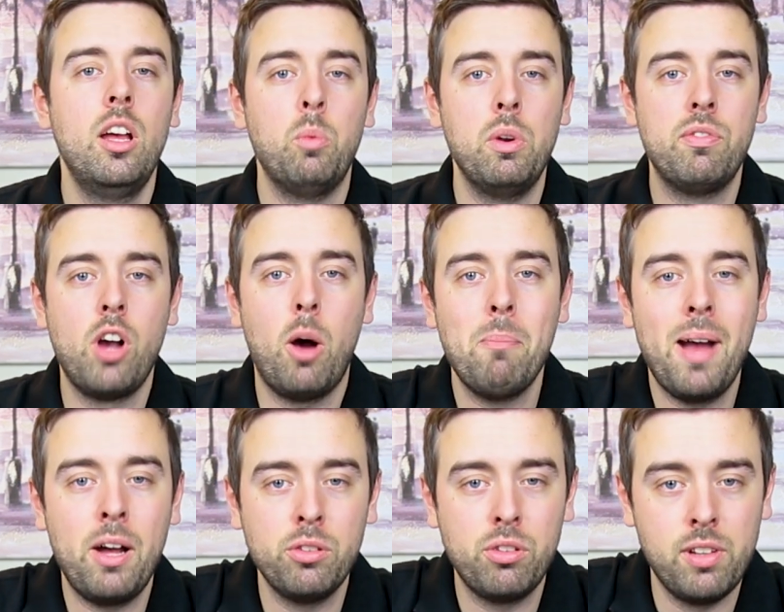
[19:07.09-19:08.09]
We've got
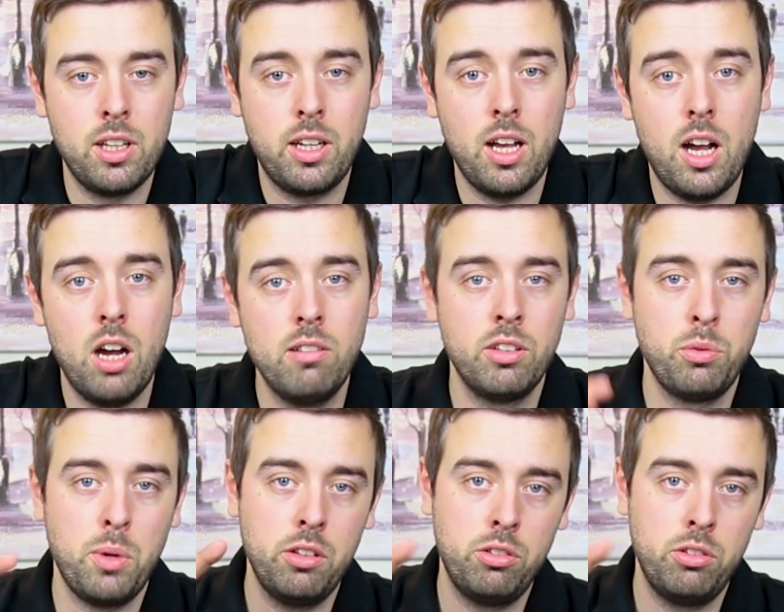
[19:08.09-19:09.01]
mounts for the car as well,